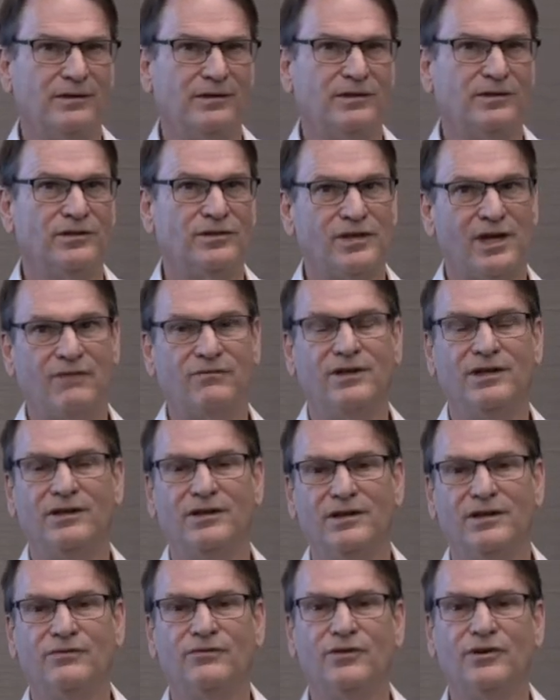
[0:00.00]
7
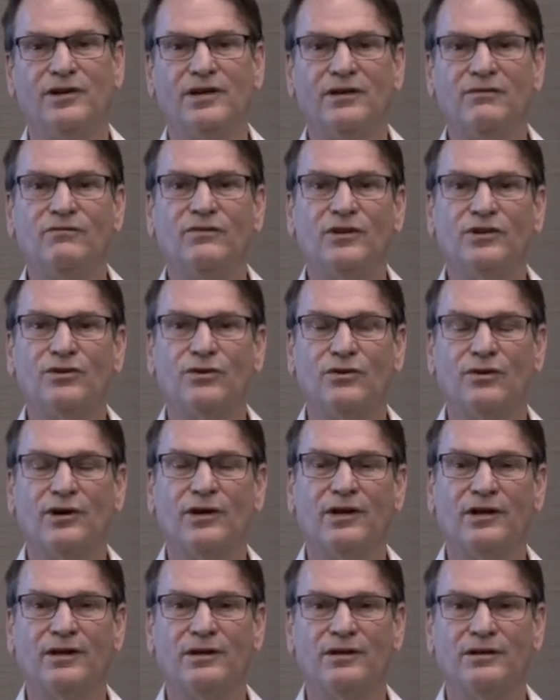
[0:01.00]
different
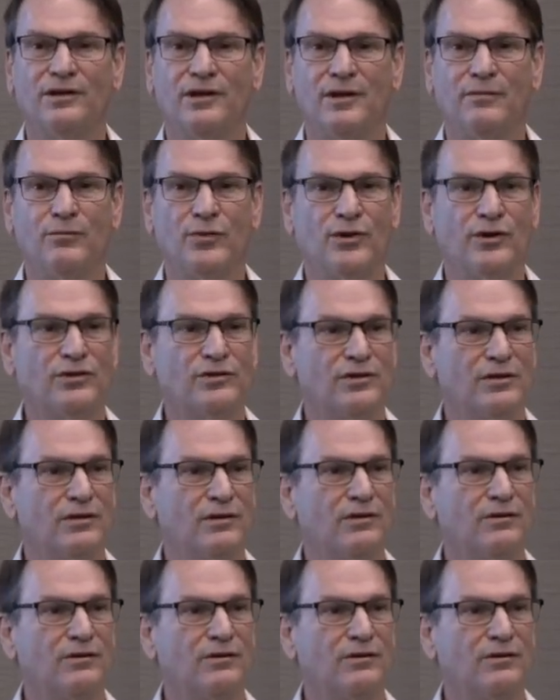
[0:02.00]
inventory numbers